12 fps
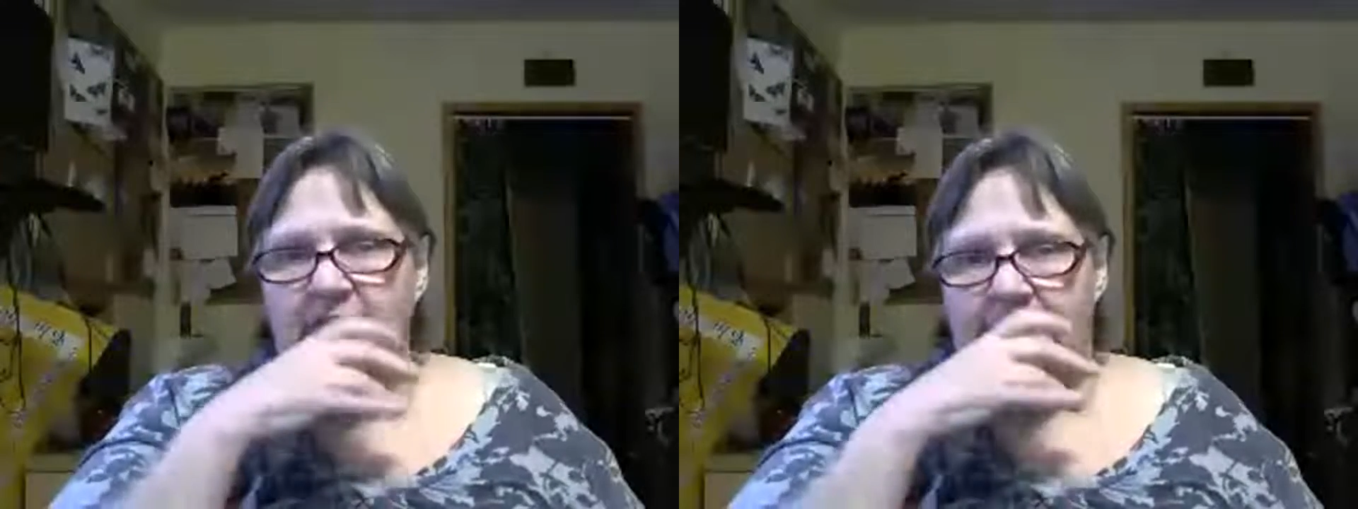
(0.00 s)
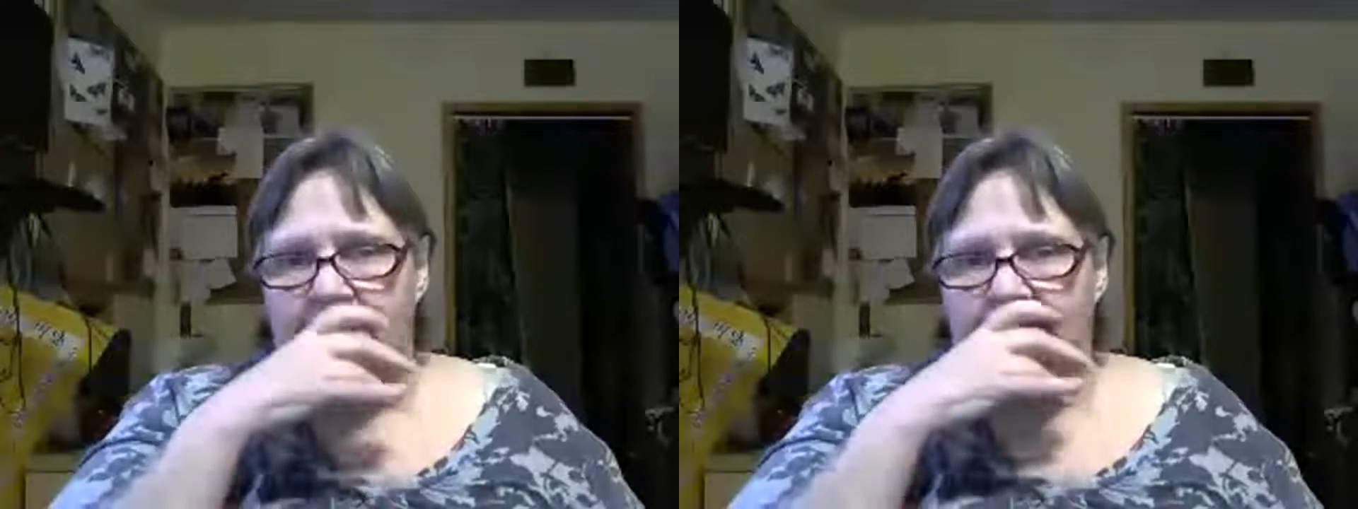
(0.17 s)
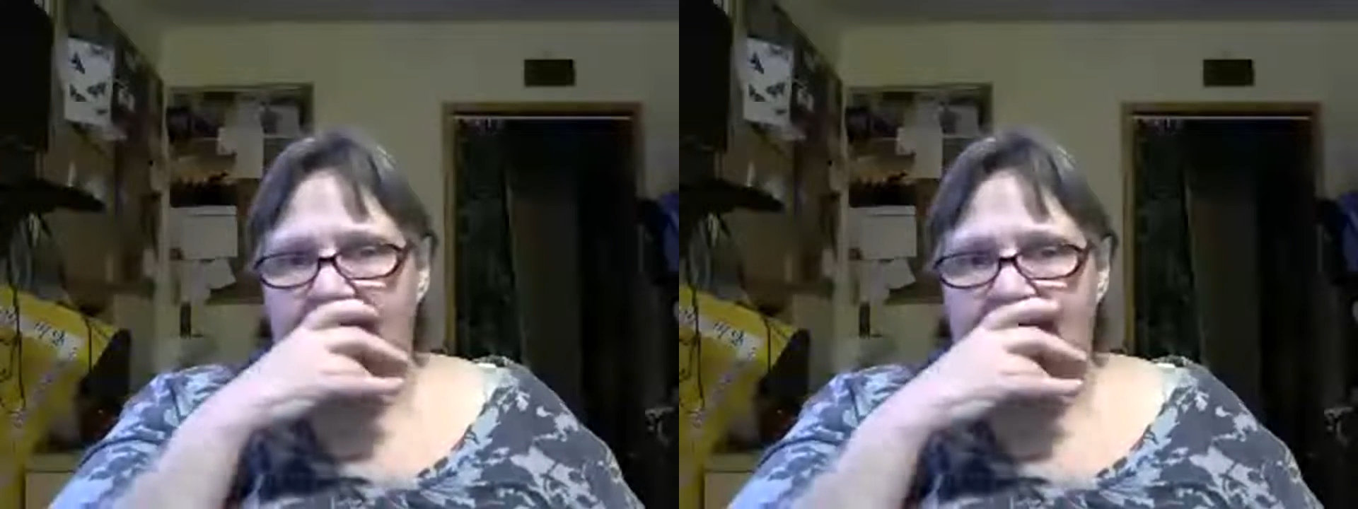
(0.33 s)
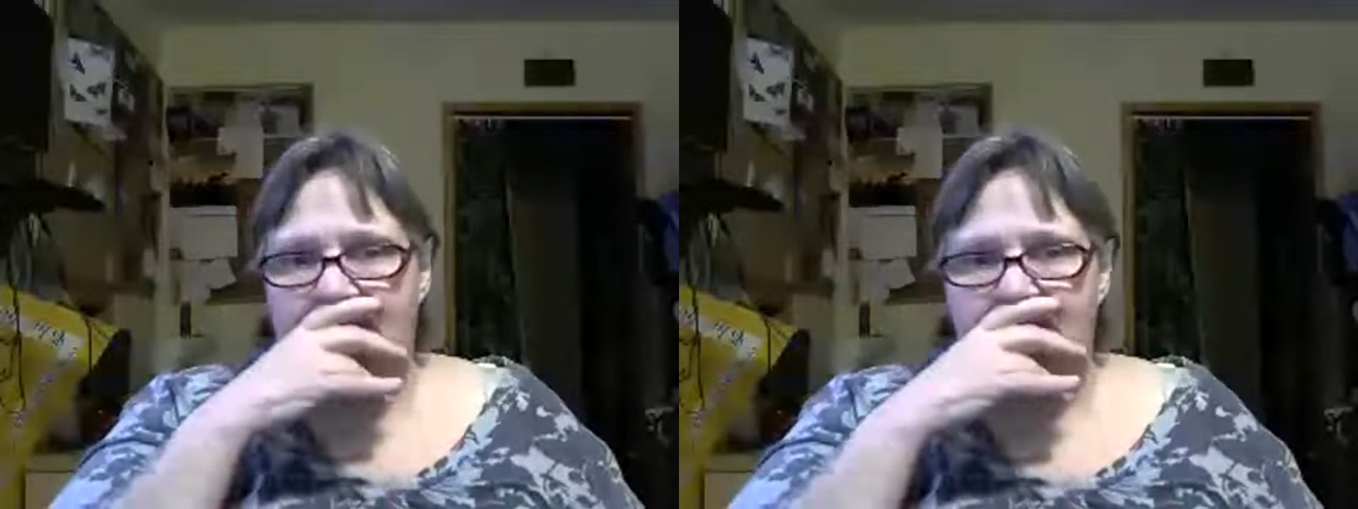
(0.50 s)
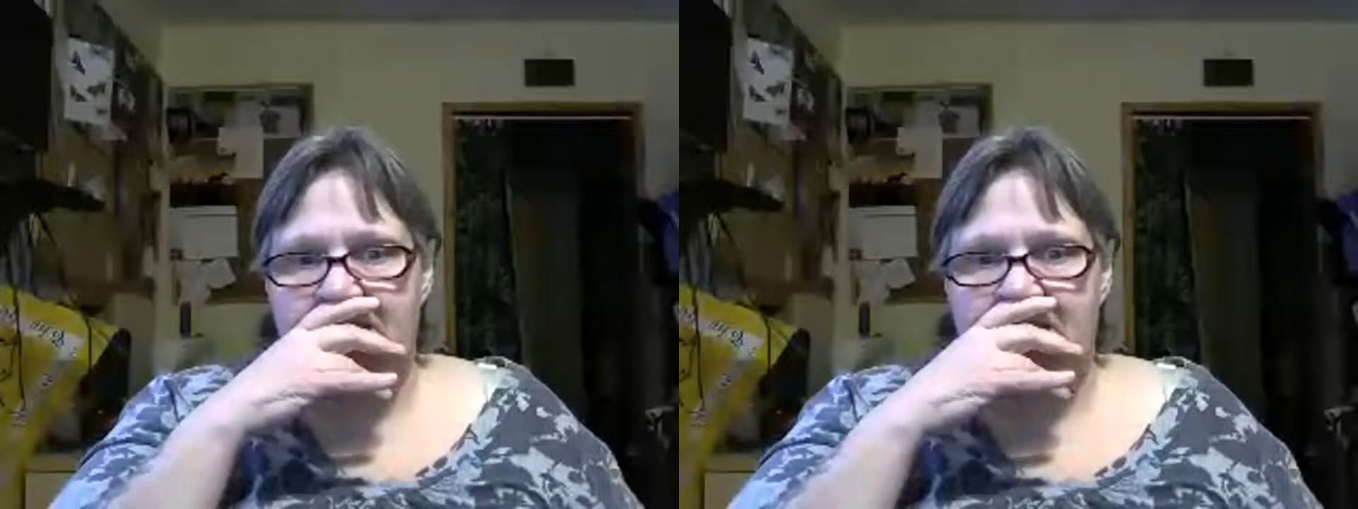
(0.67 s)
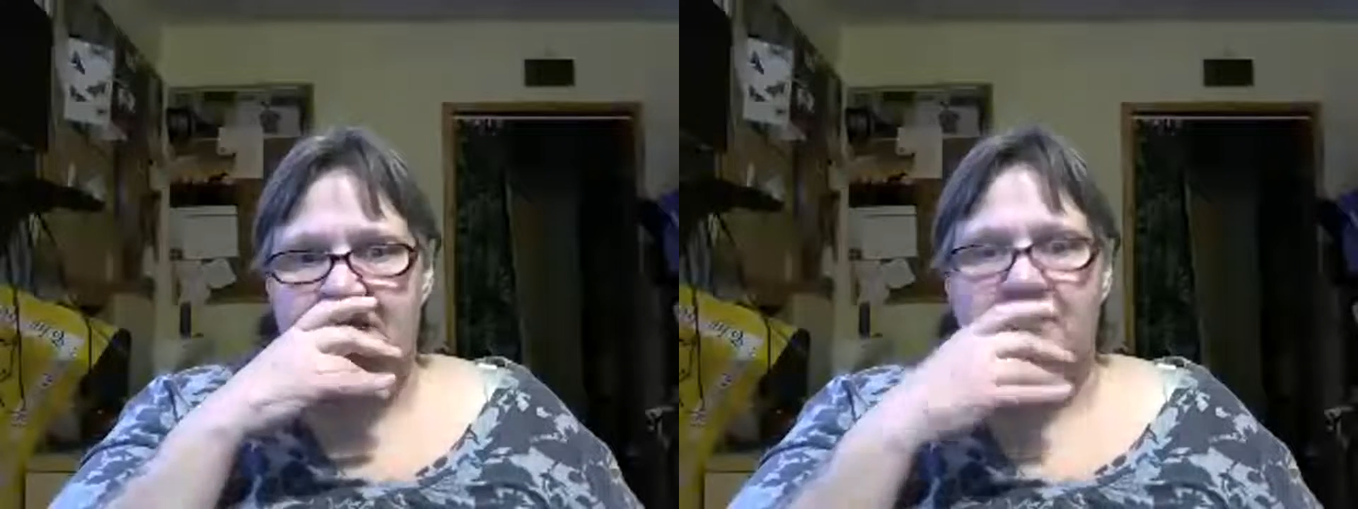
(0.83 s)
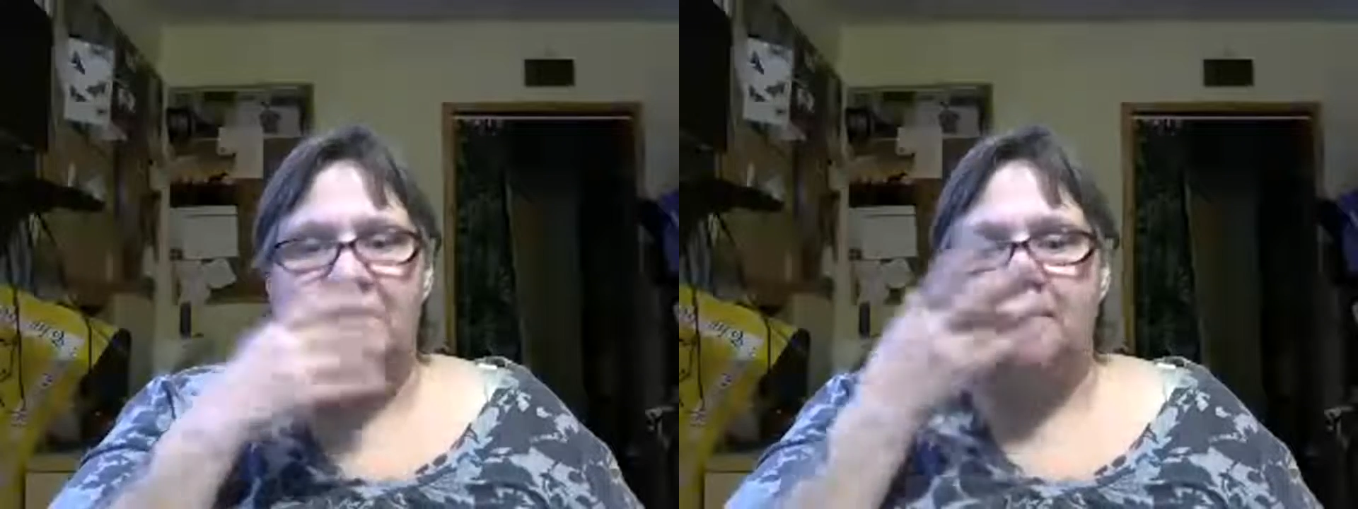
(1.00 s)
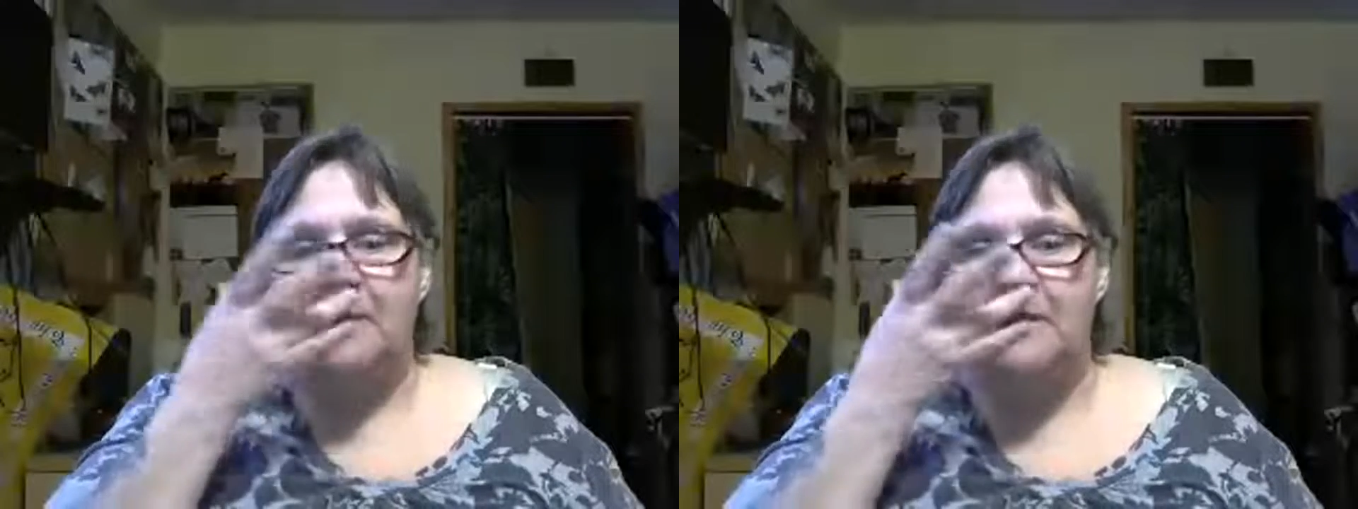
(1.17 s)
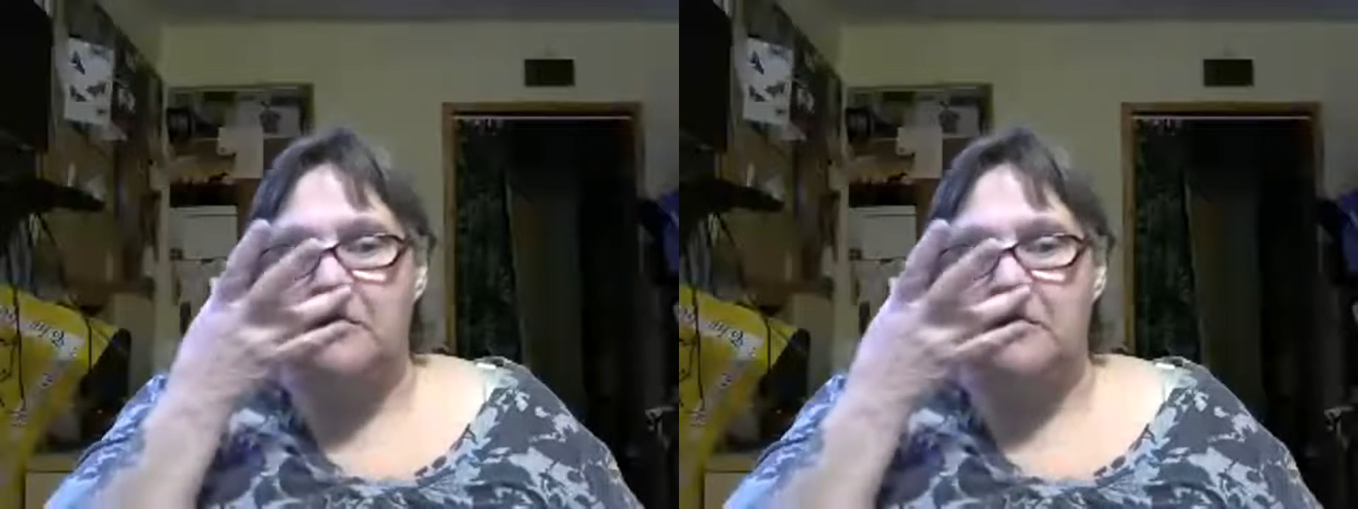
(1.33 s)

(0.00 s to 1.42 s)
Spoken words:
thing seems to, like, my